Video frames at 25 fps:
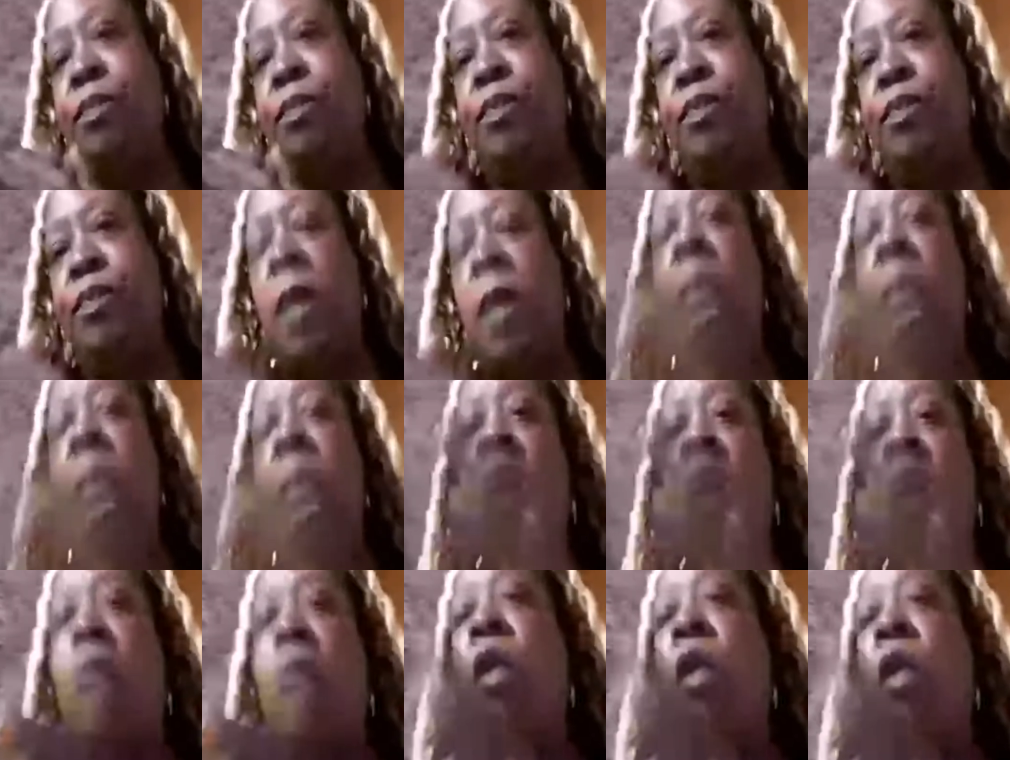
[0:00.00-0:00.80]
the
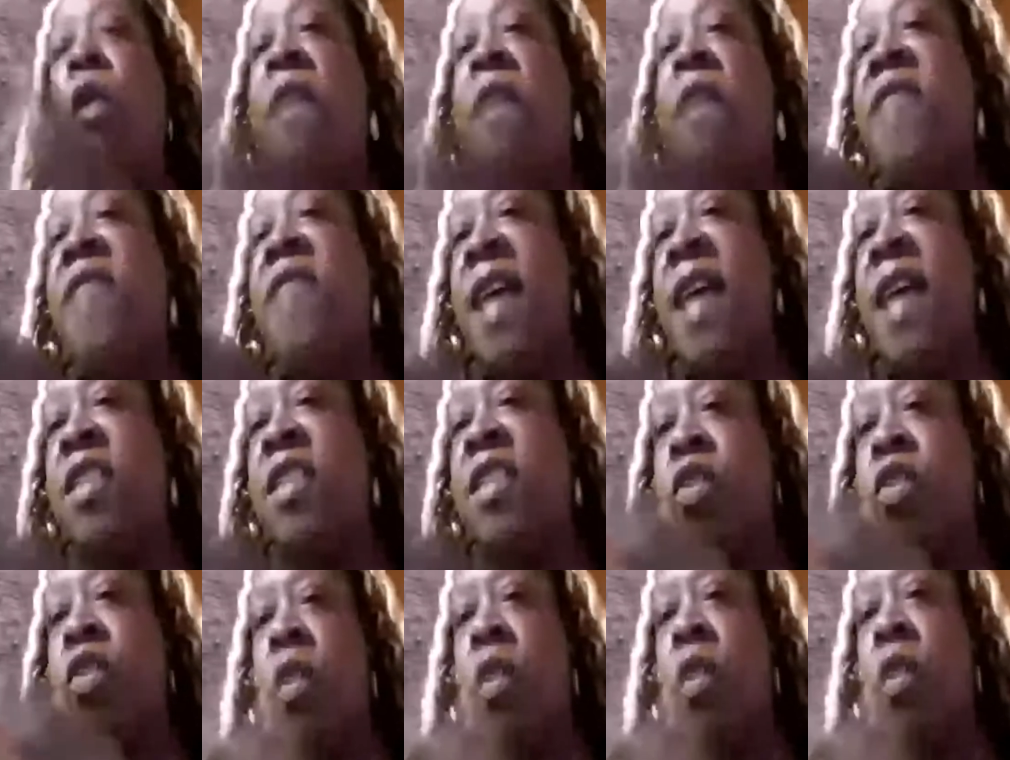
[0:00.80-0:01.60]
moral of that
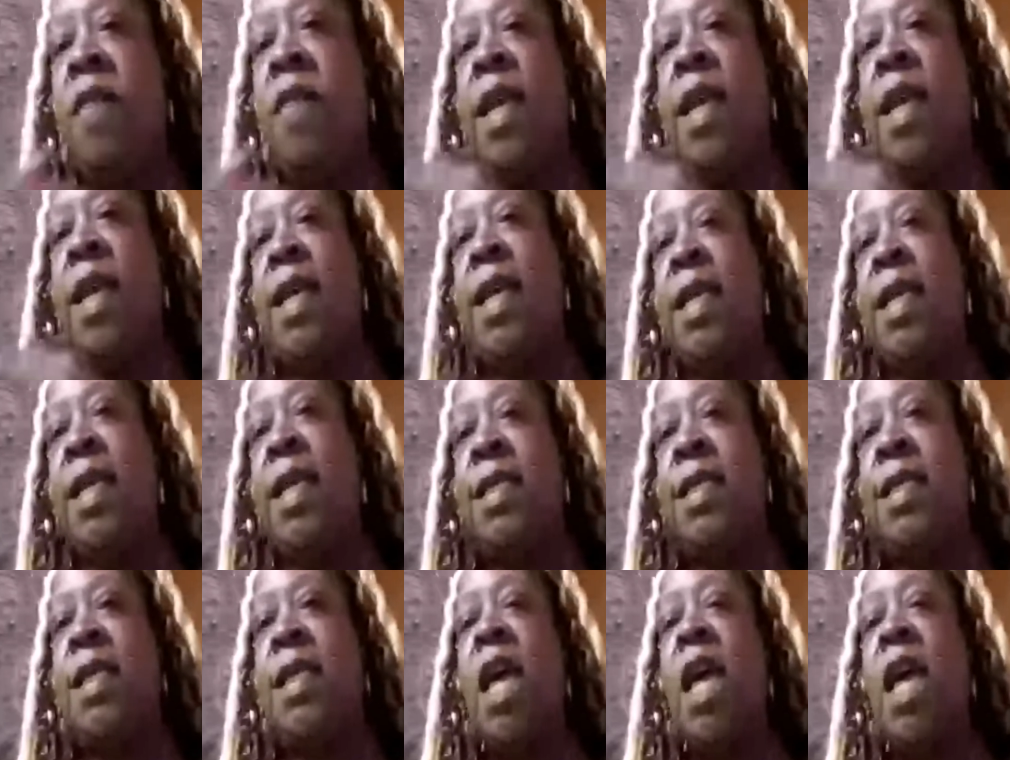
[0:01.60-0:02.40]
story
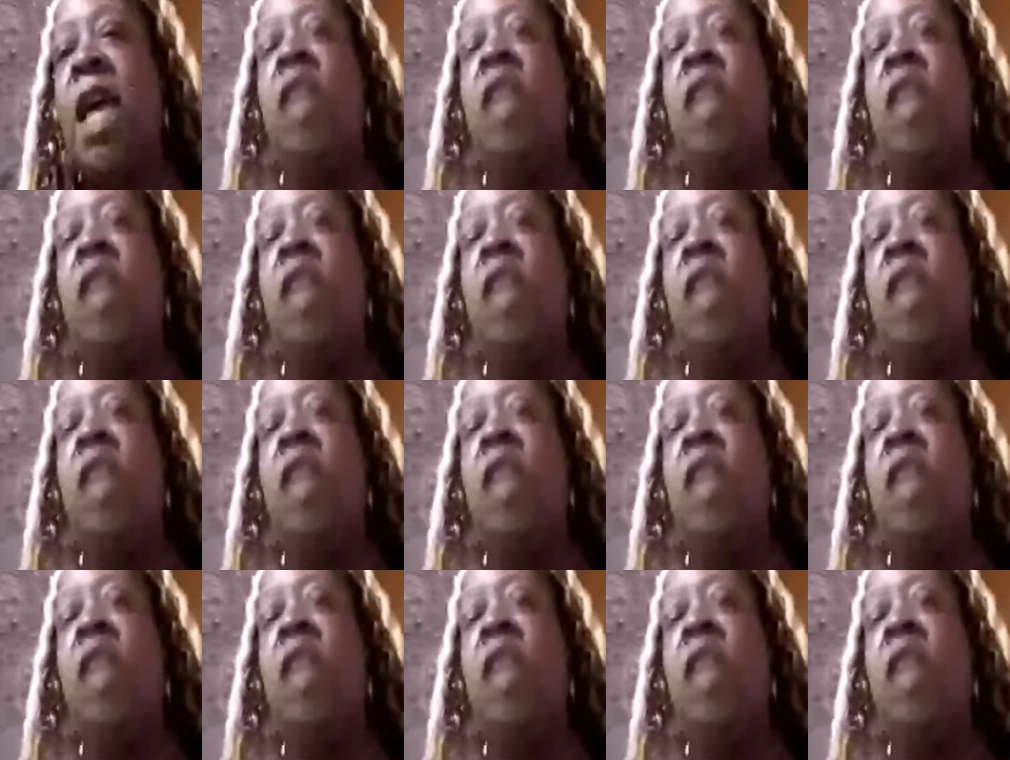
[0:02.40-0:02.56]
is